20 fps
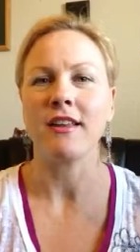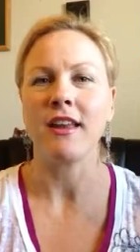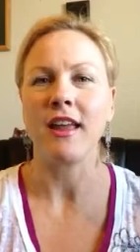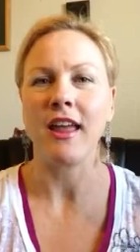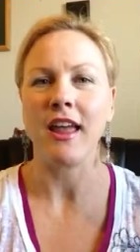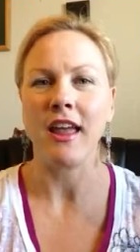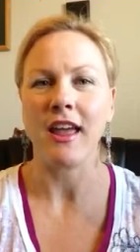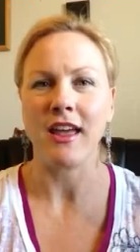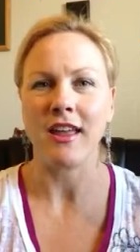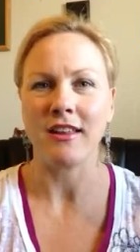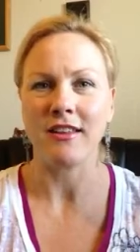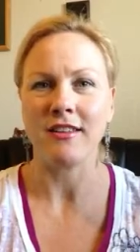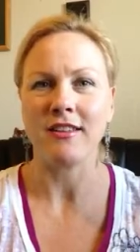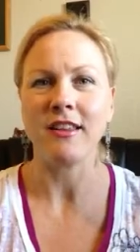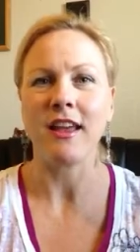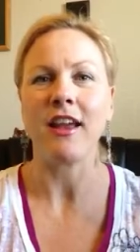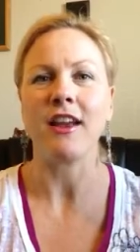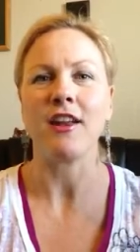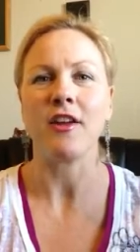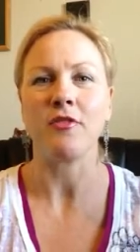and
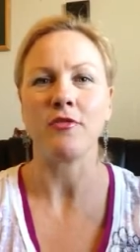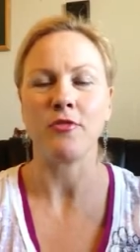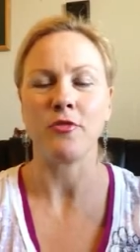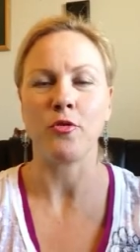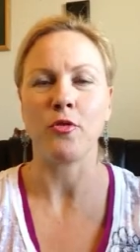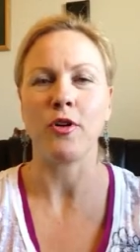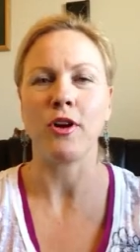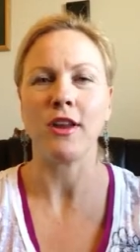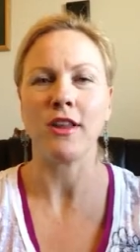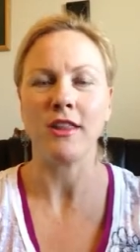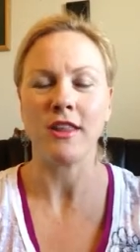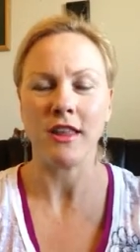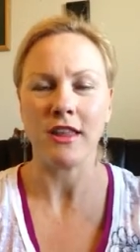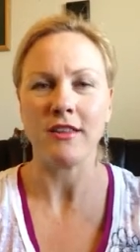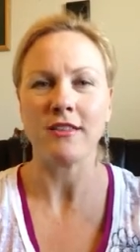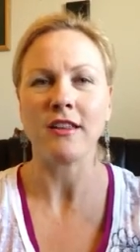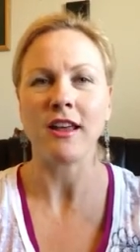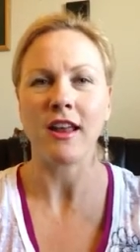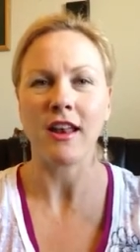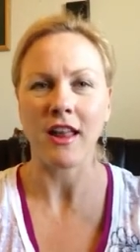sign up for the
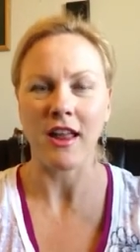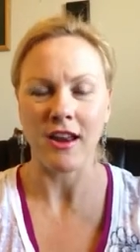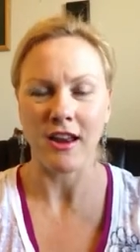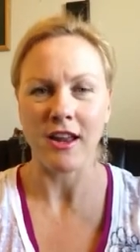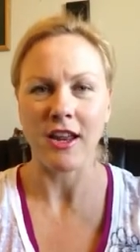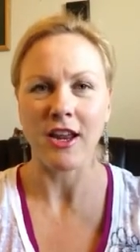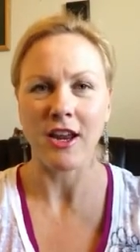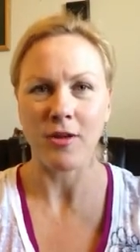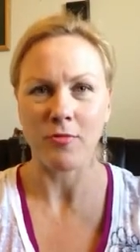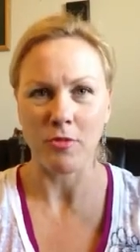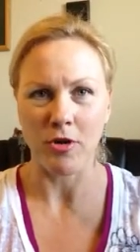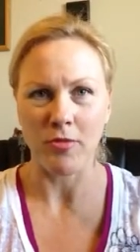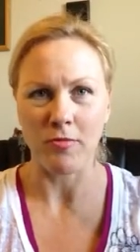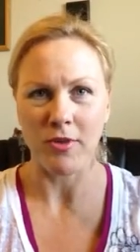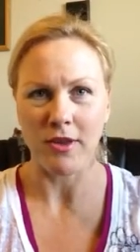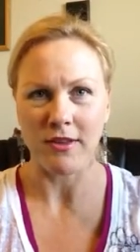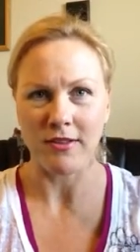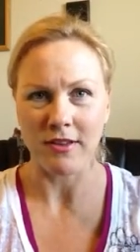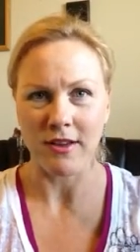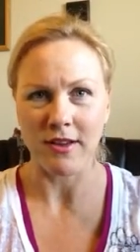Inside Line and Getting More
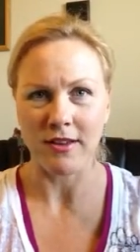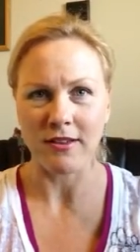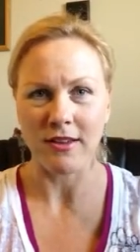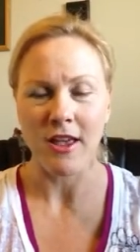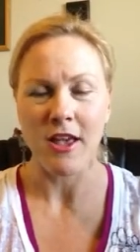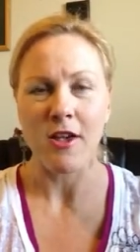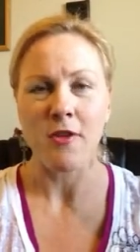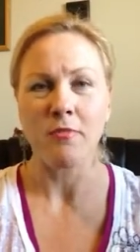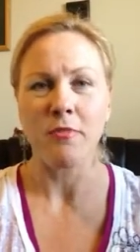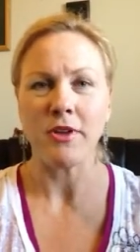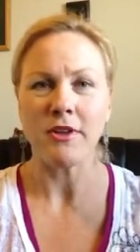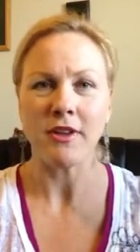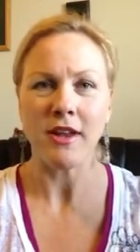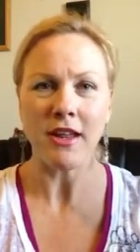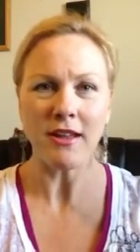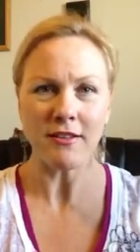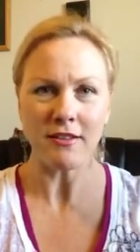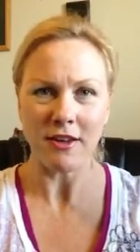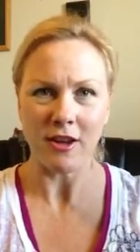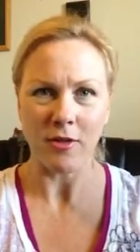Business. But
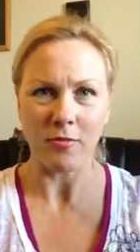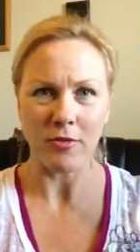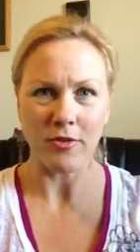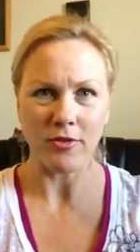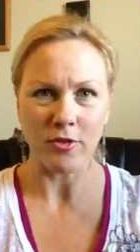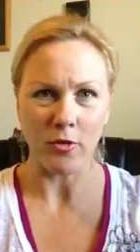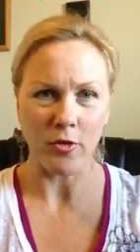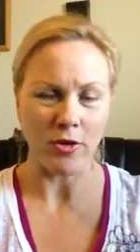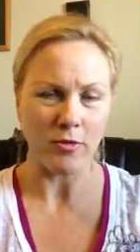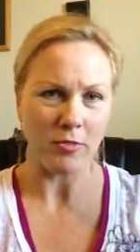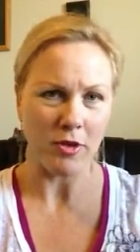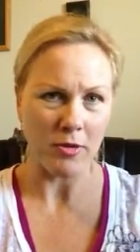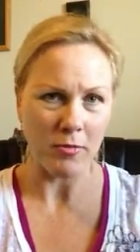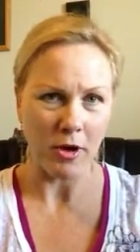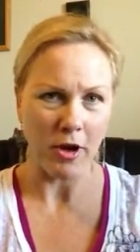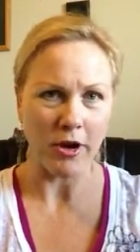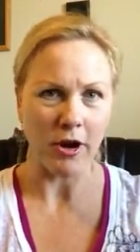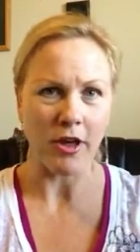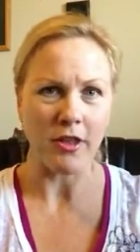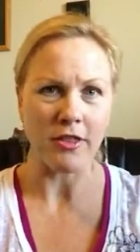today's tip is going to be
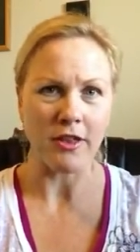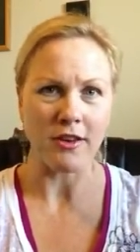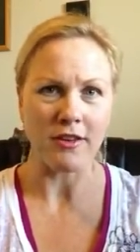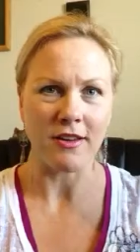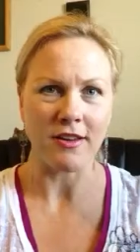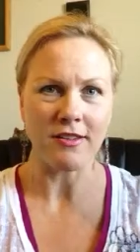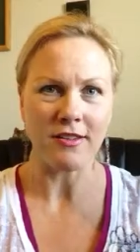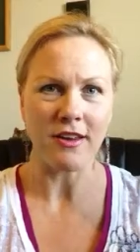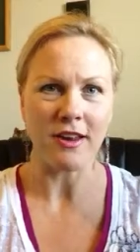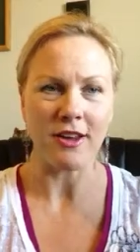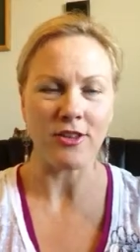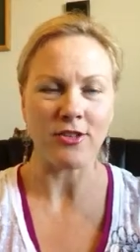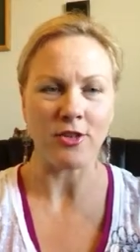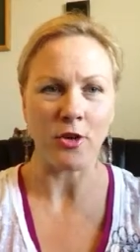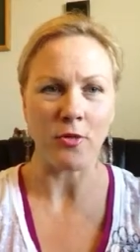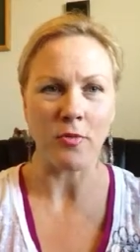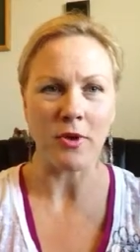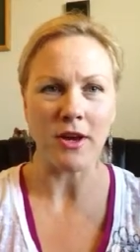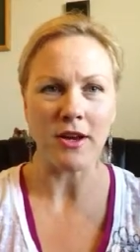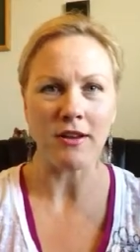about authenticity.
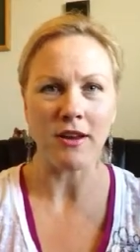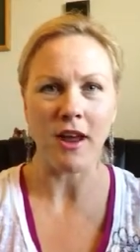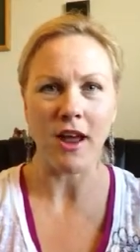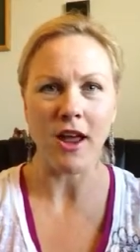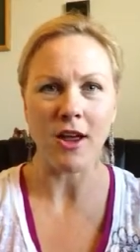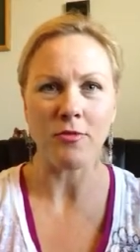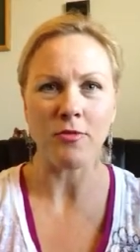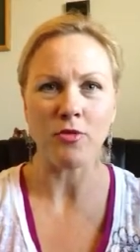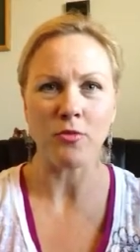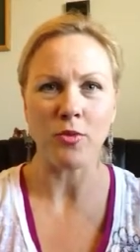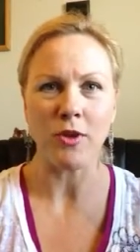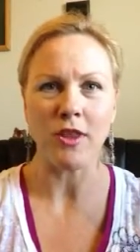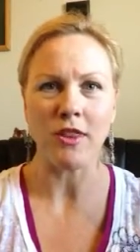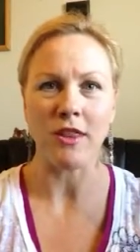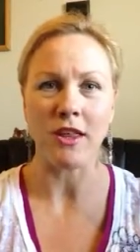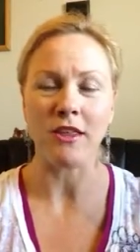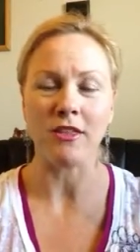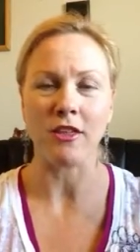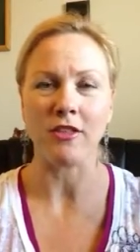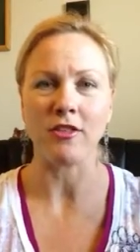So many times we
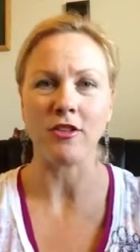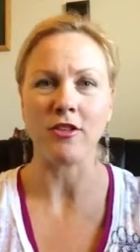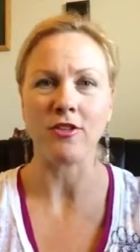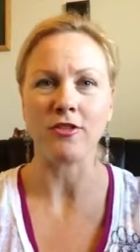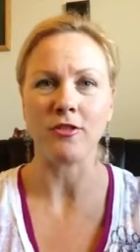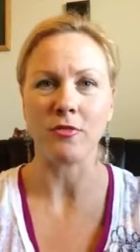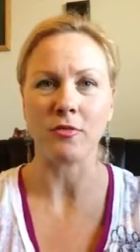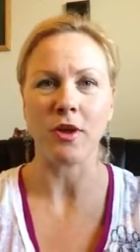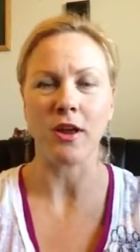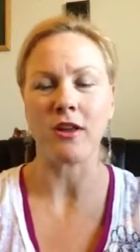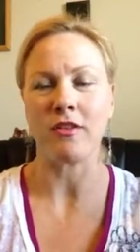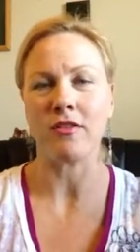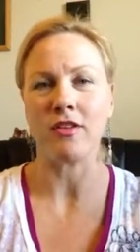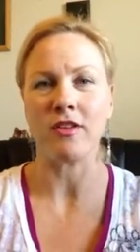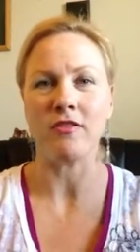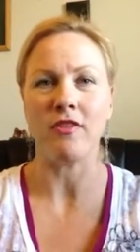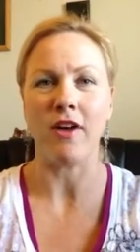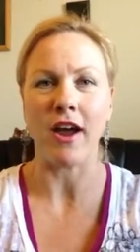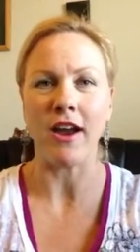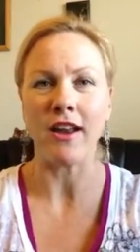think that there's some kind of a
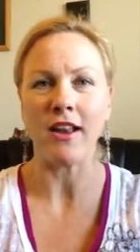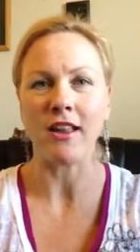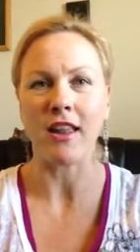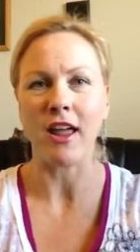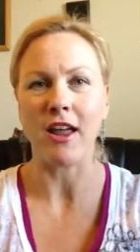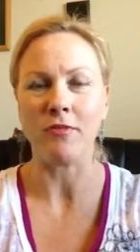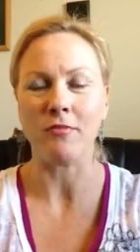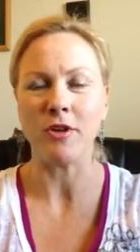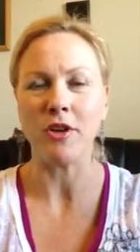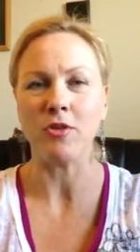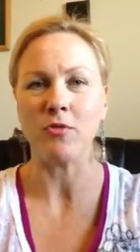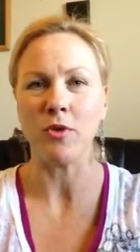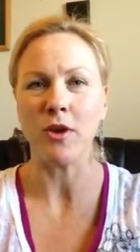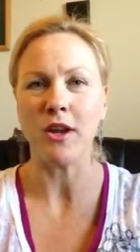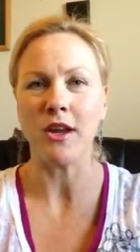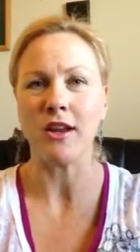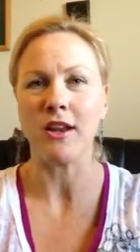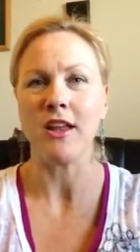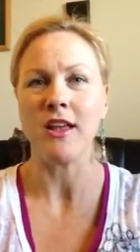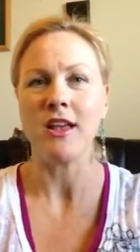dividing line
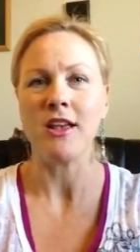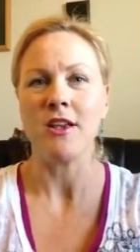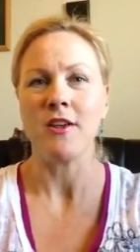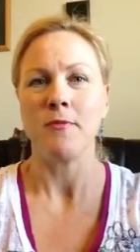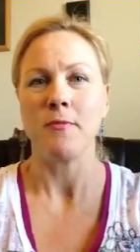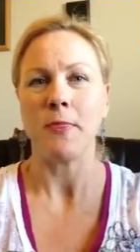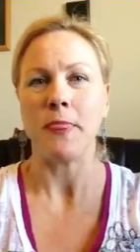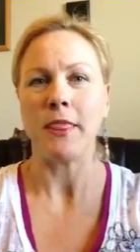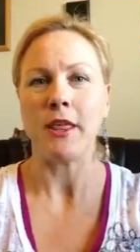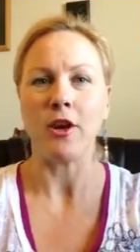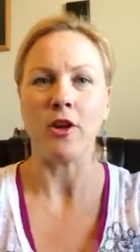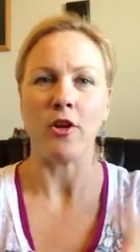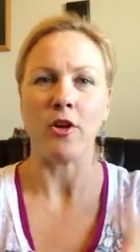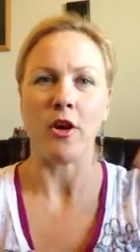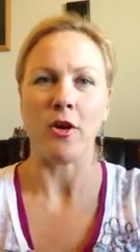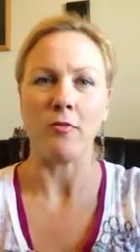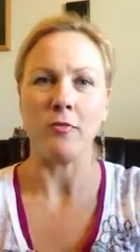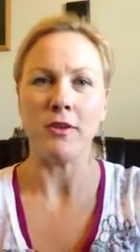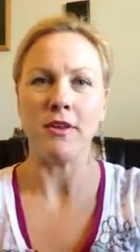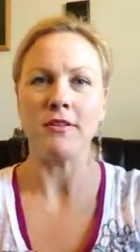between, you know,
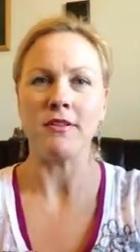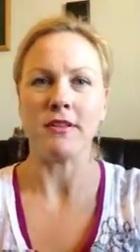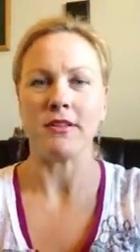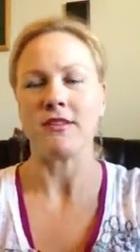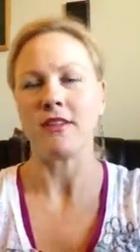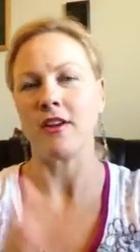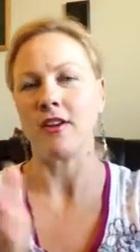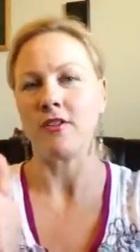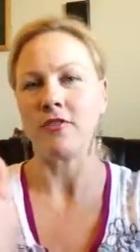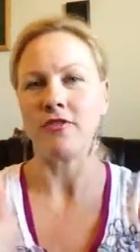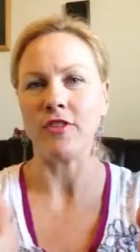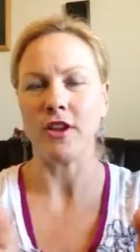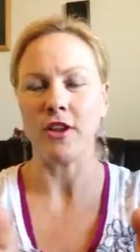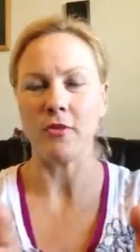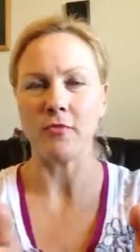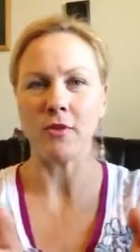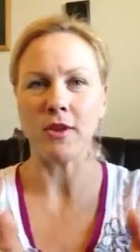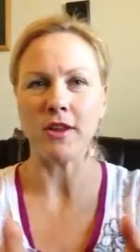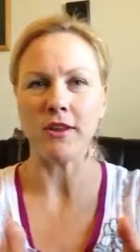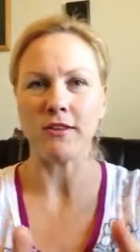our business and our
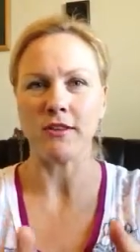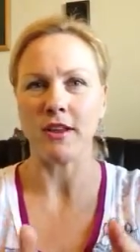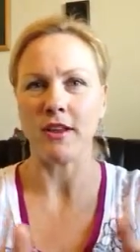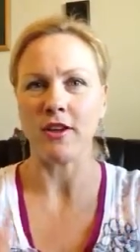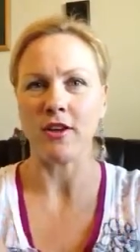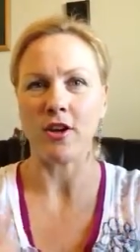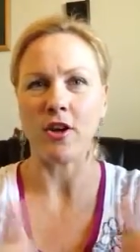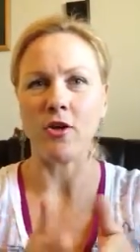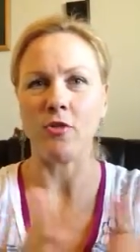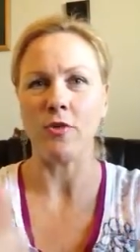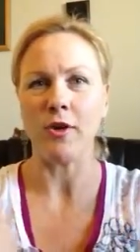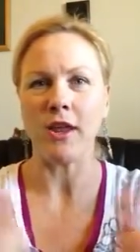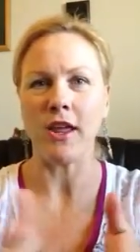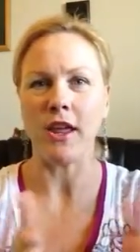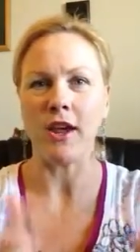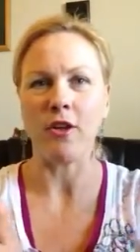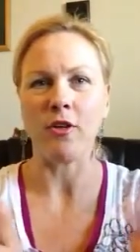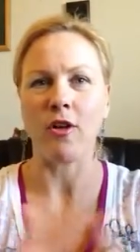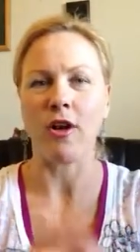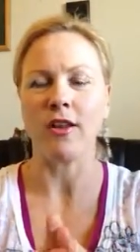families, and oh, we
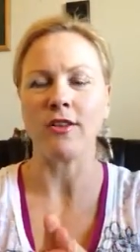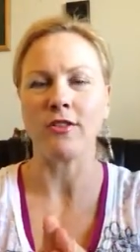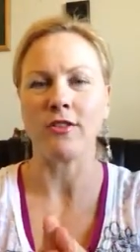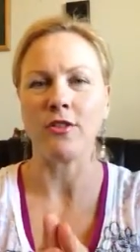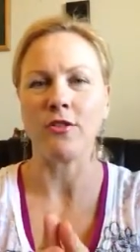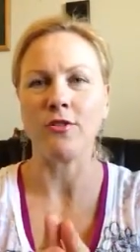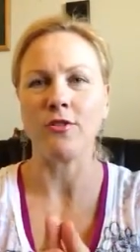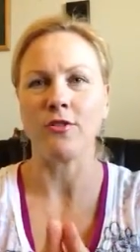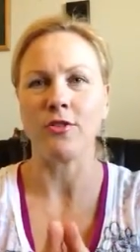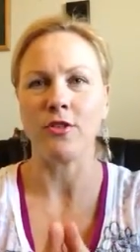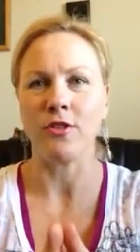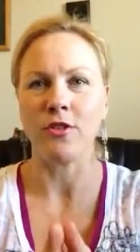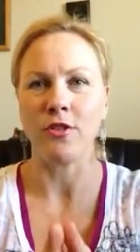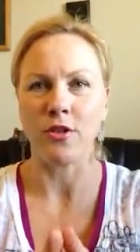can't cross those.